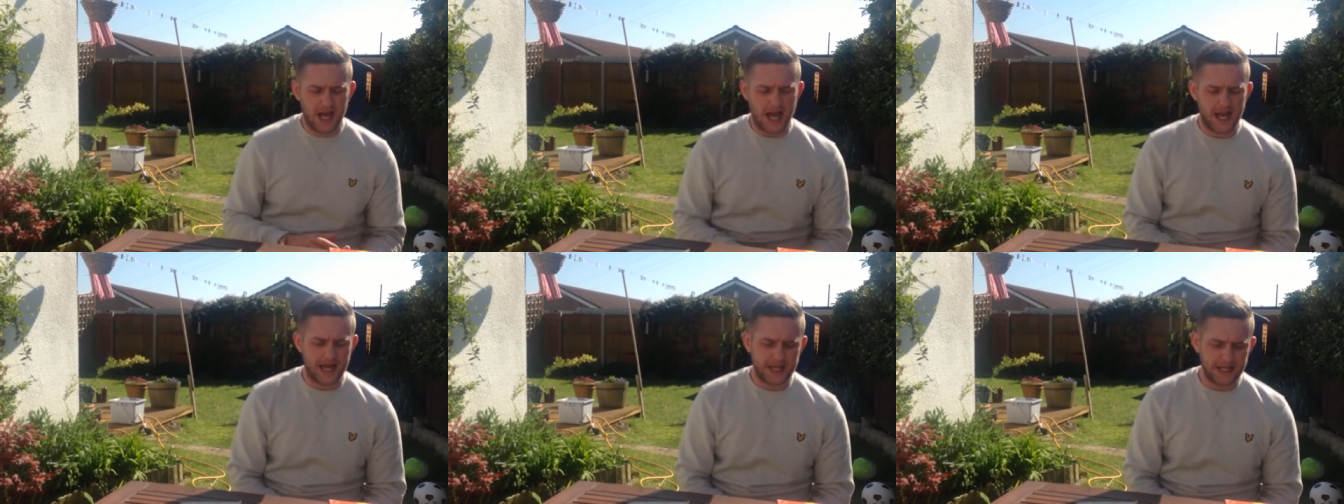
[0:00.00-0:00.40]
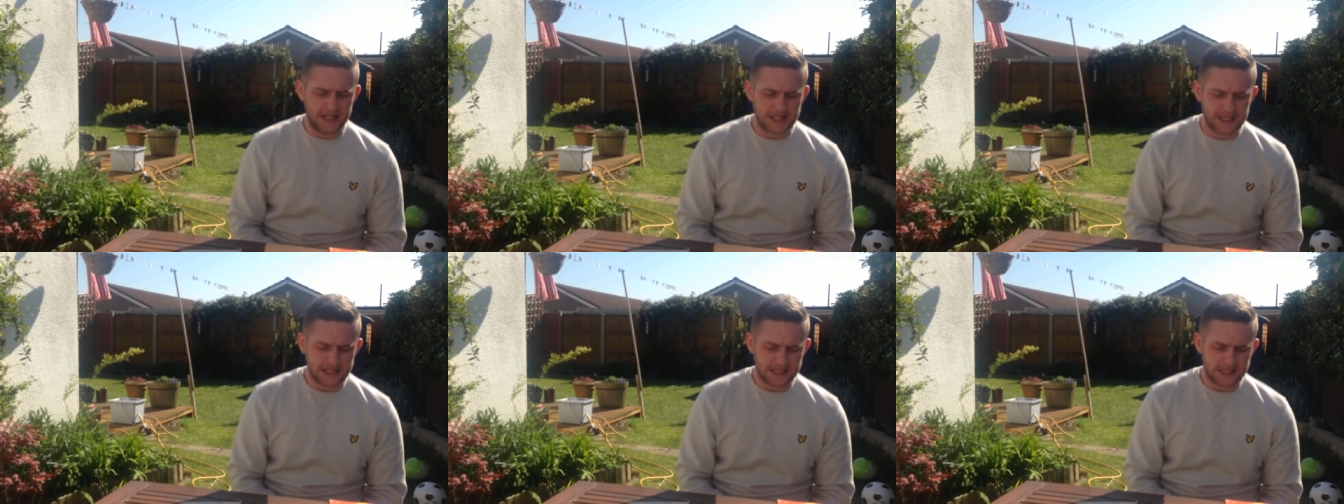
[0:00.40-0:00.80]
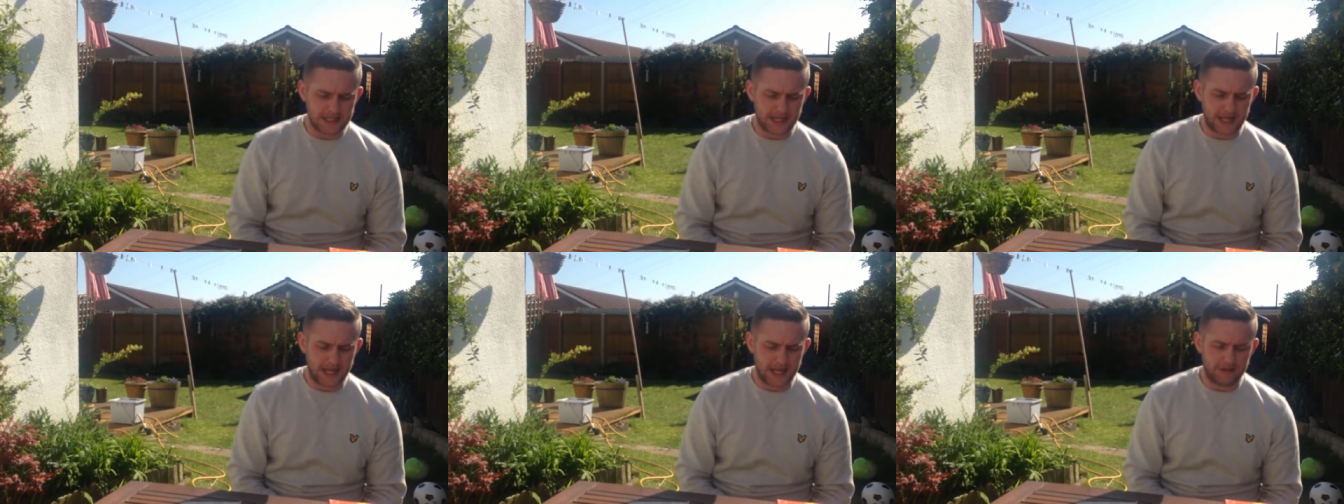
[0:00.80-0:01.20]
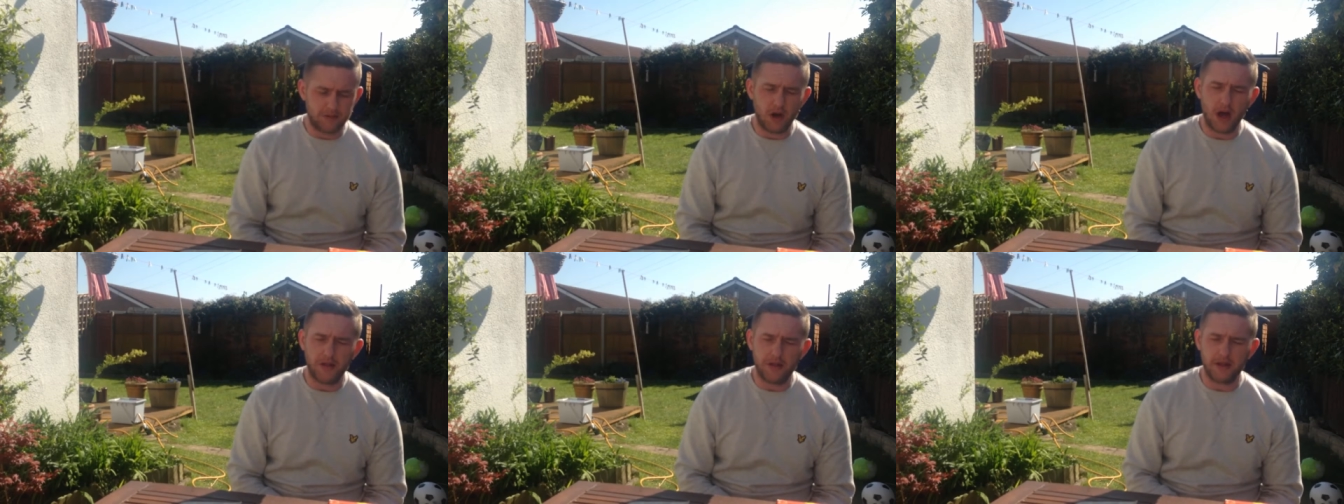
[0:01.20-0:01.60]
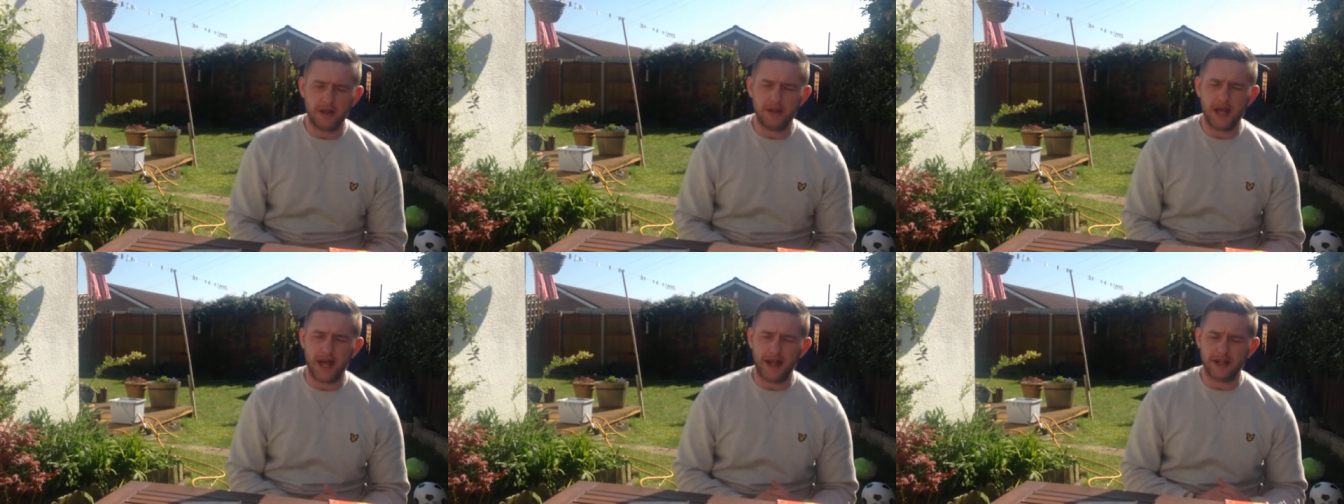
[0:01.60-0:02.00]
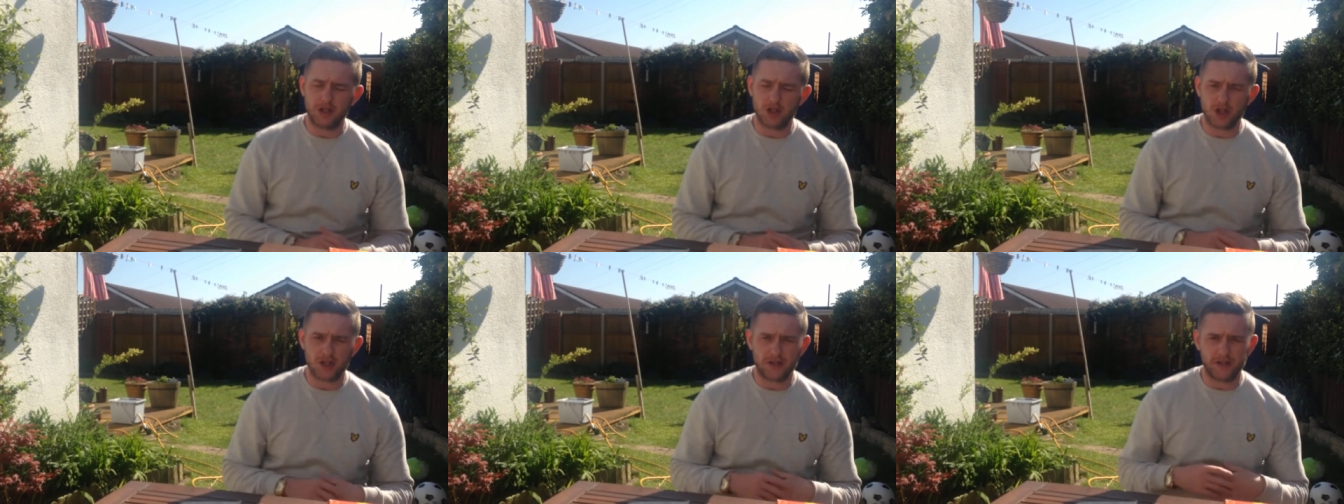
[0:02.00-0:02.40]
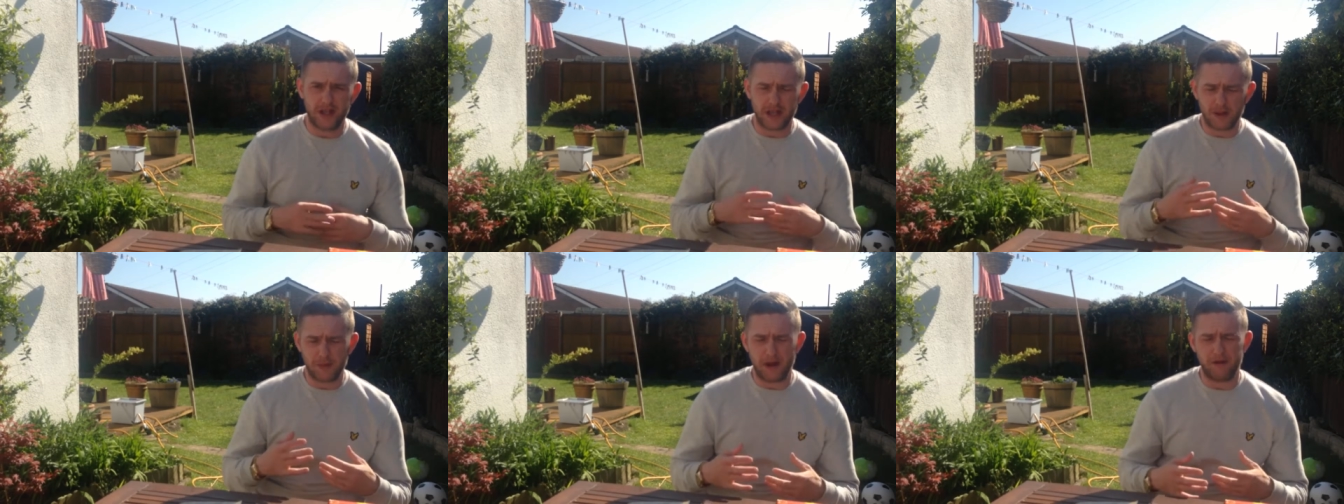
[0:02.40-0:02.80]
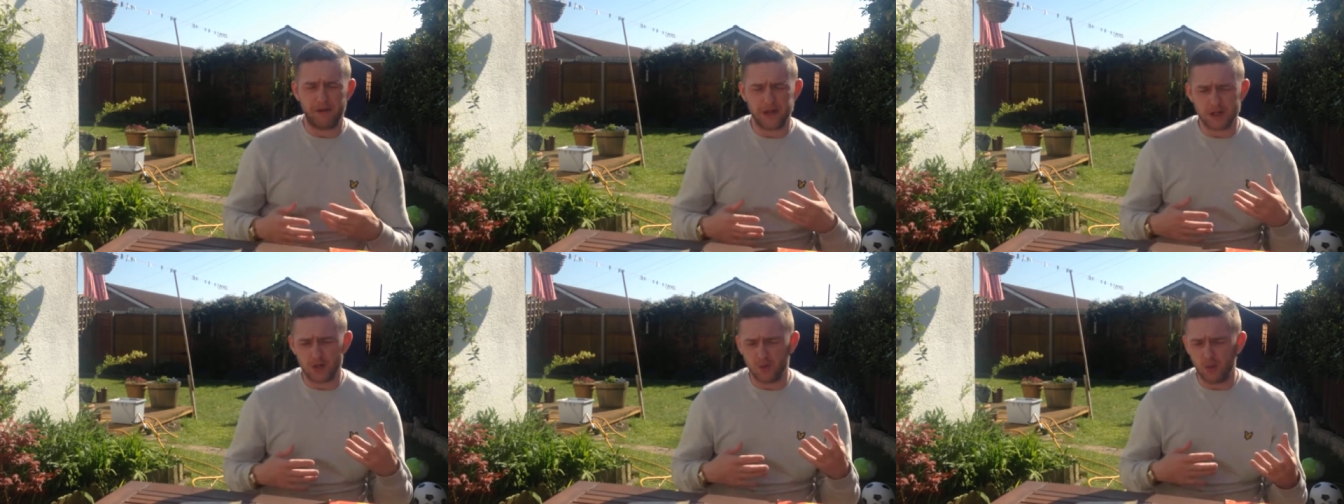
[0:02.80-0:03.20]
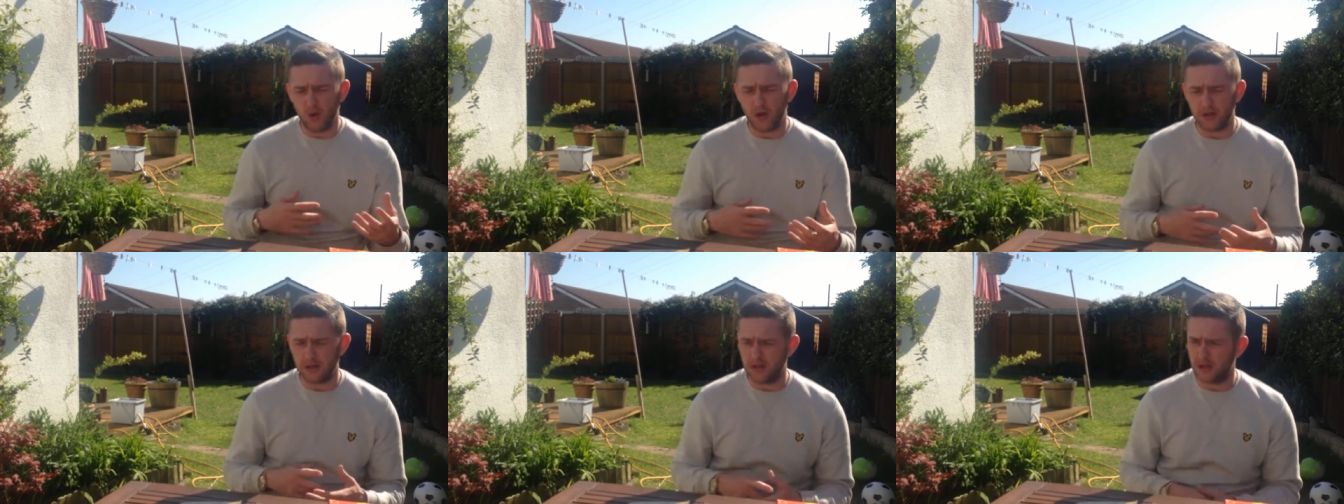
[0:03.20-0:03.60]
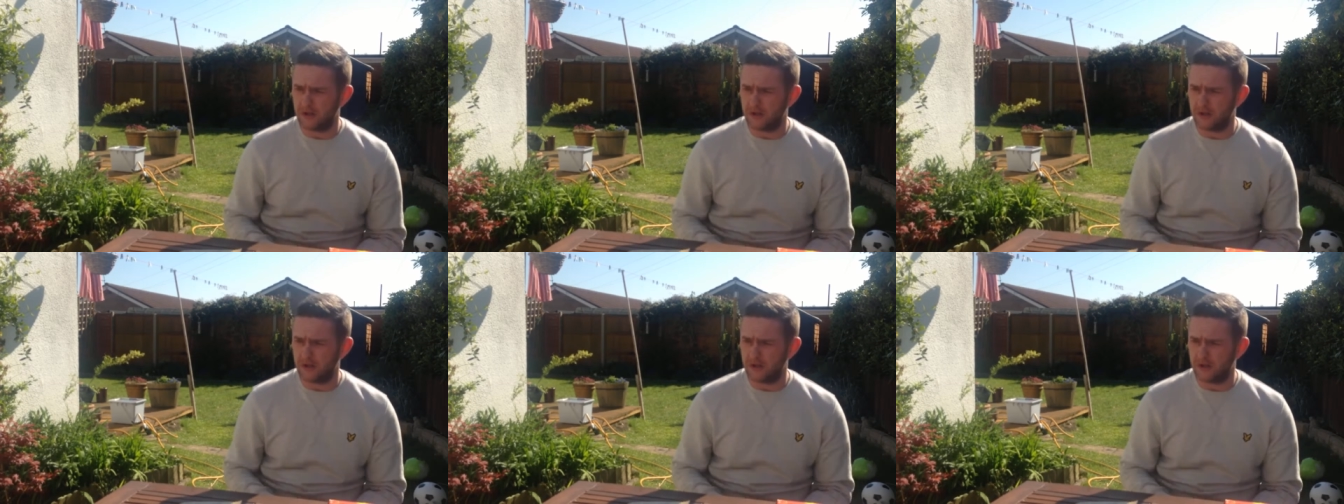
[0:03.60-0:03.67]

And rather than just think about the things you want,